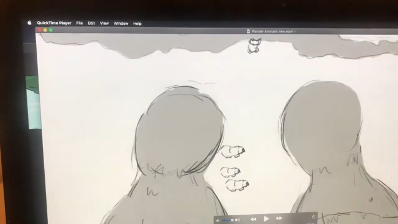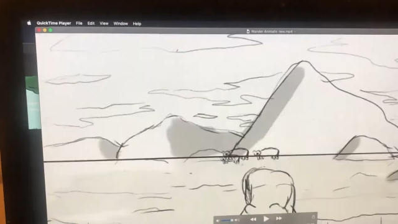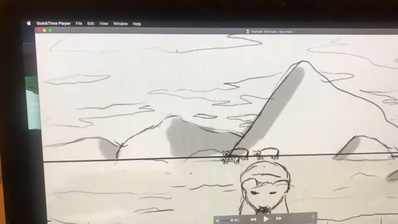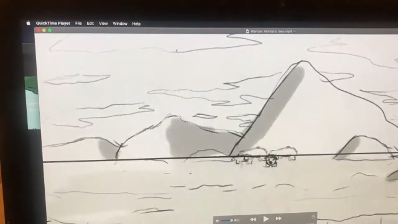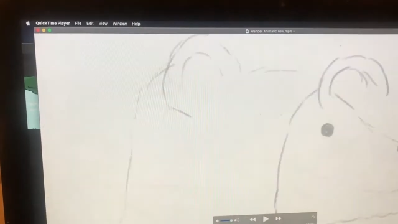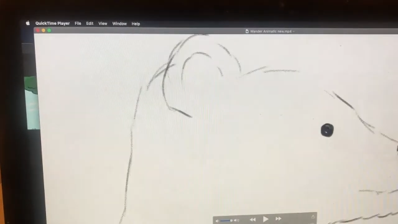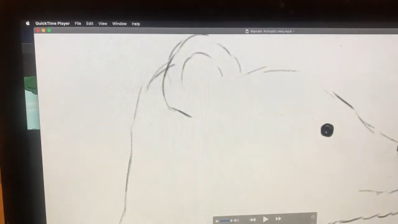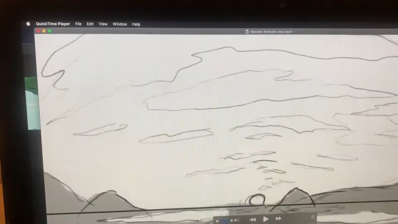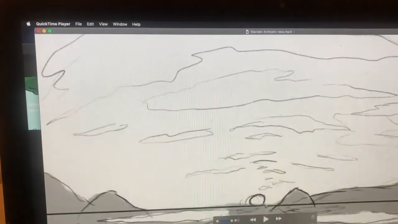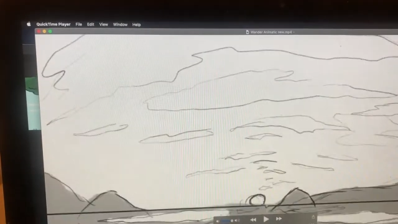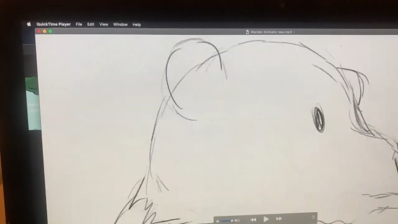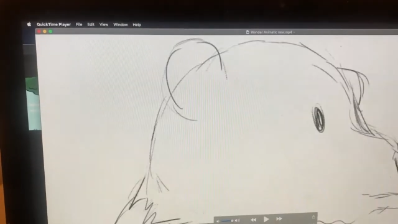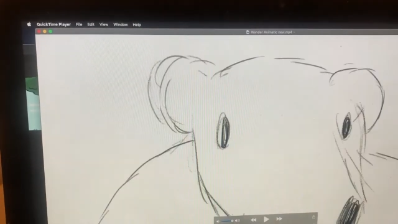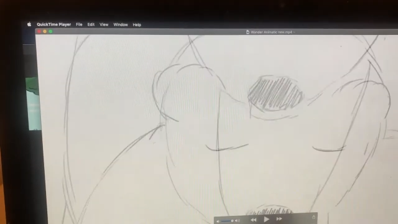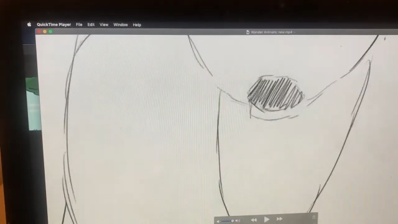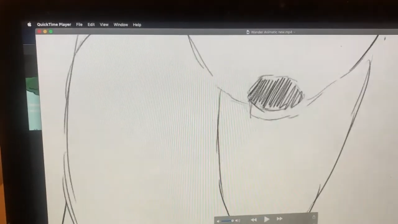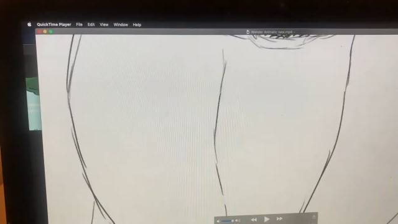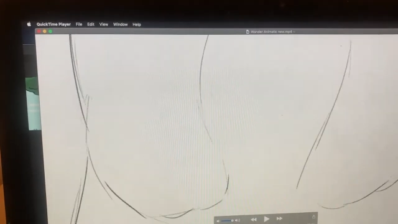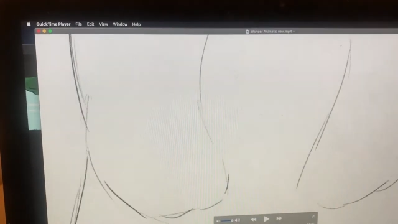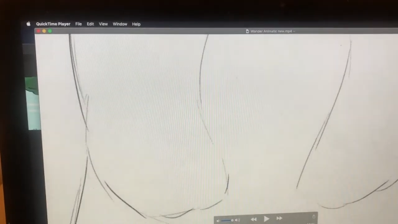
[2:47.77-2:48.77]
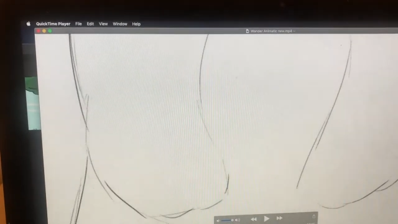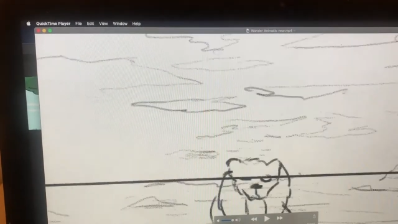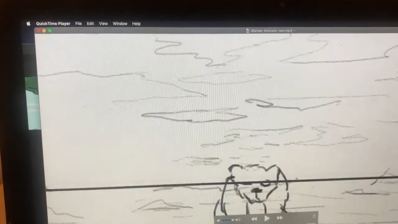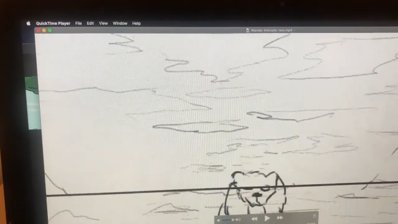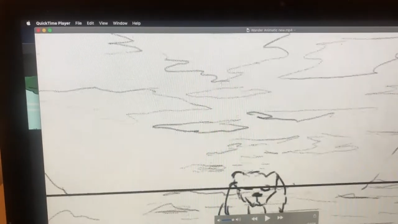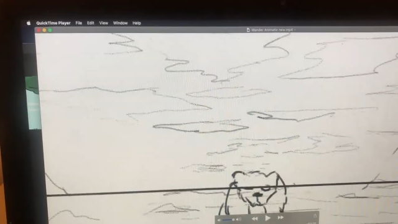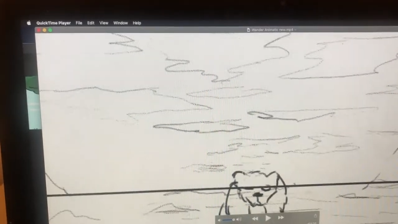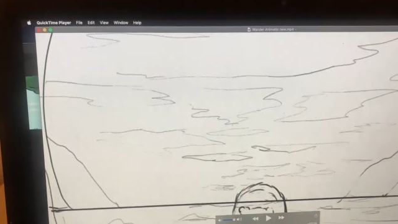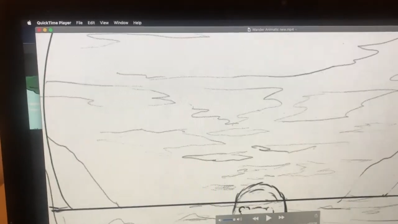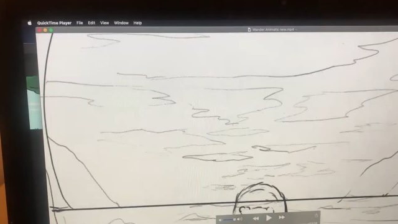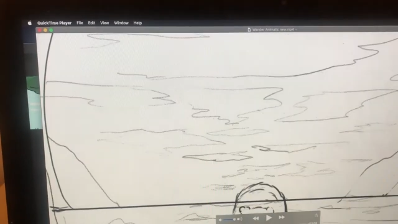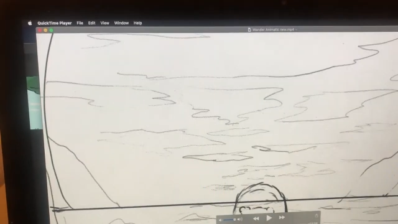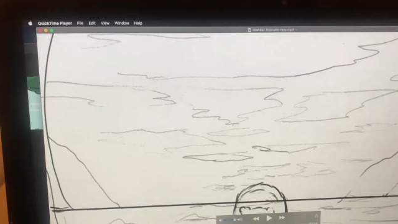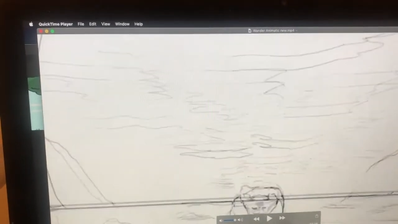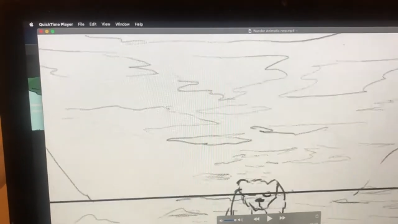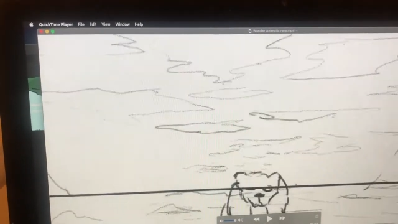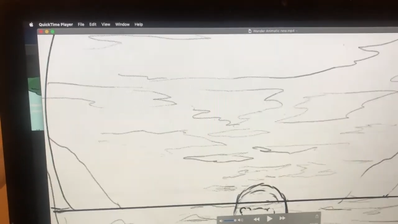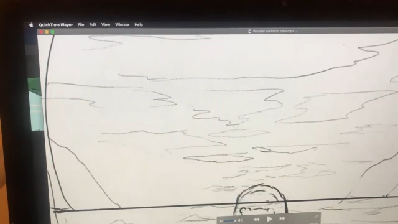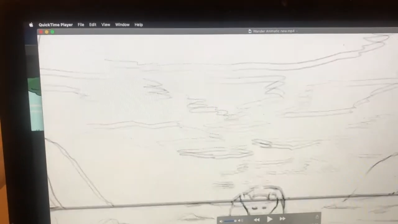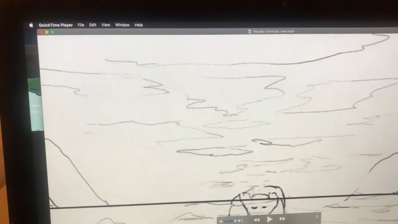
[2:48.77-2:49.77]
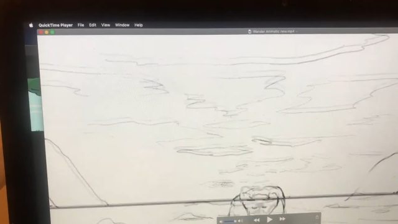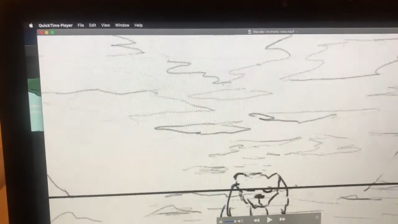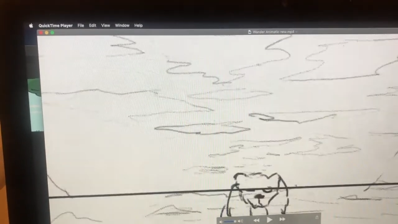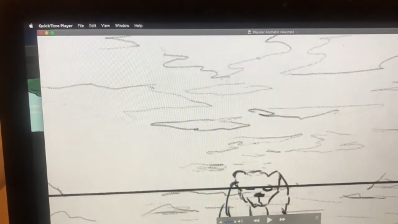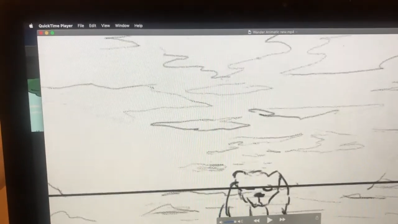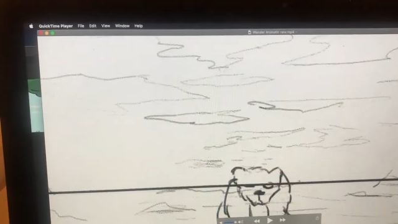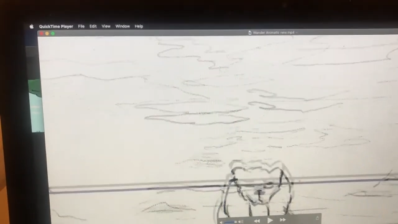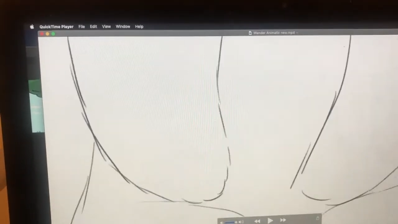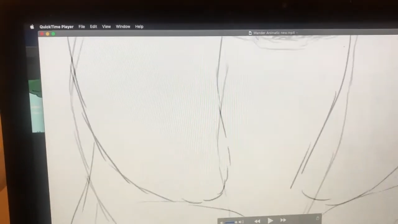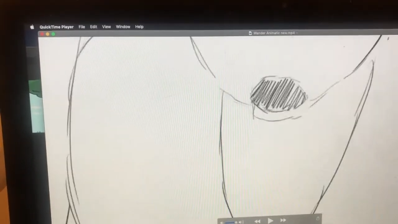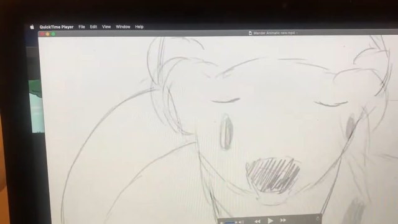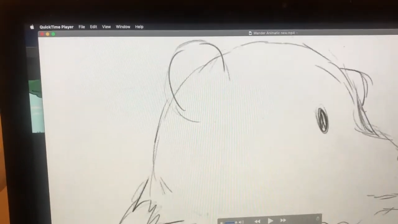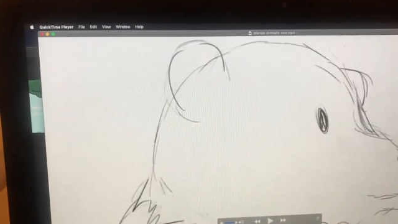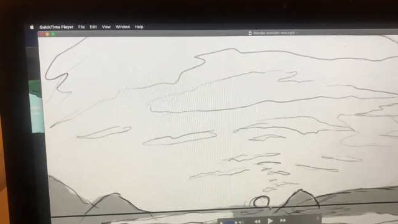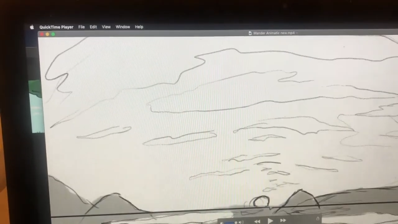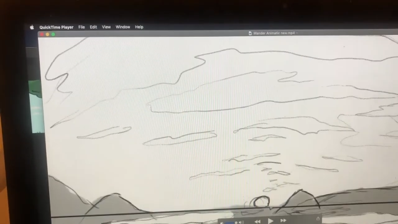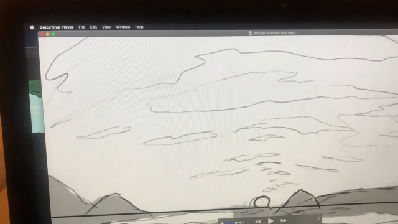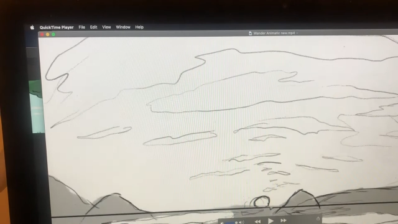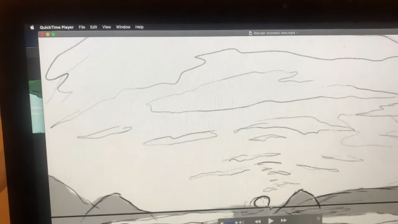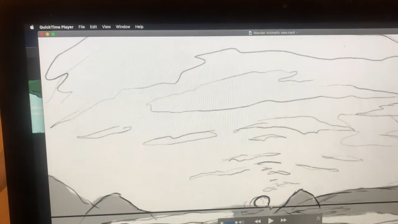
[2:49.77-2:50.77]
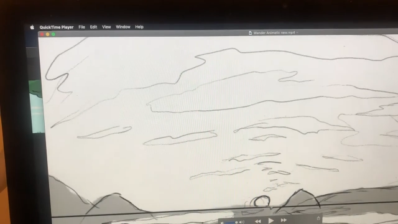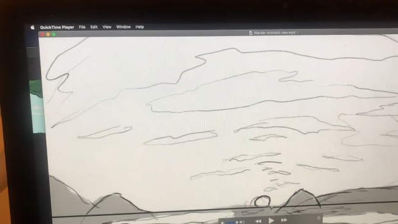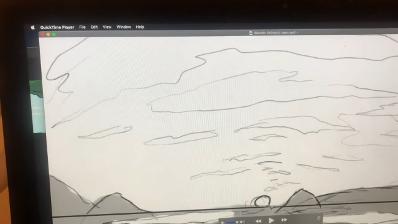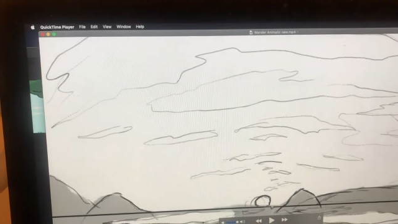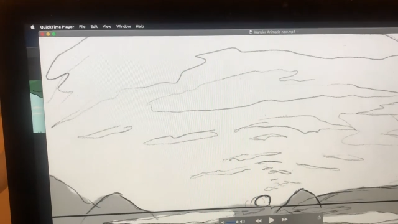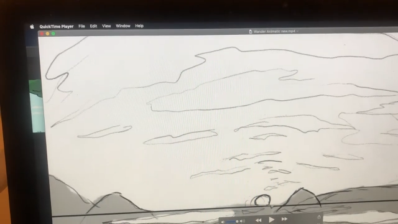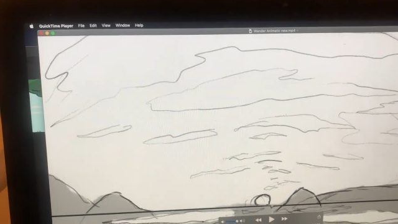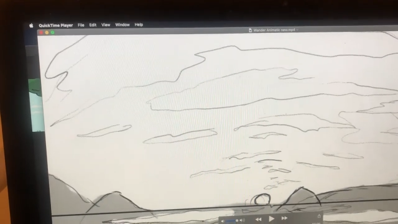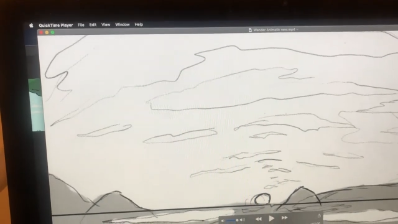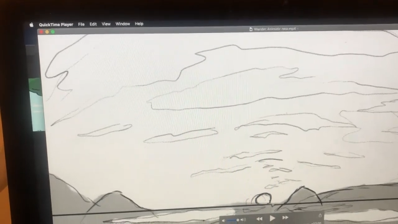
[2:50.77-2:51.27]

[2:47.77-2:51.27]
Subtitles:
(no speaker visible)